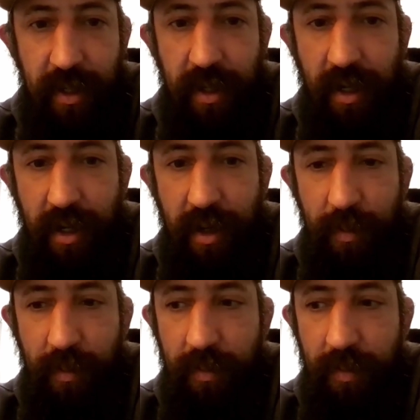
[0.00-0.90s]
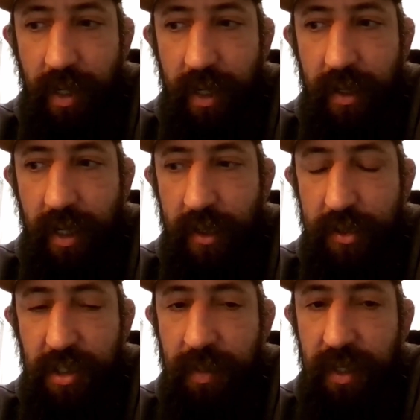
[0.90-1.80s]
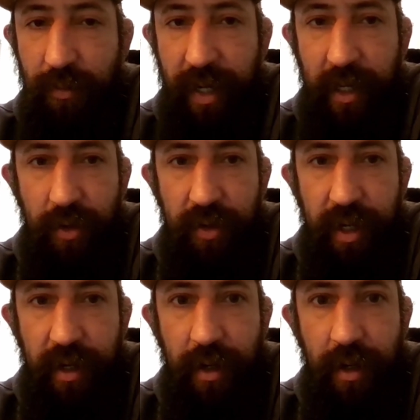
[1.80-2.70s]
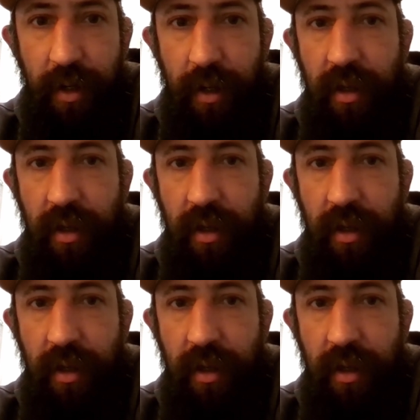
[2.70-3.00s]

Mm. Um I, I used to be a regular there.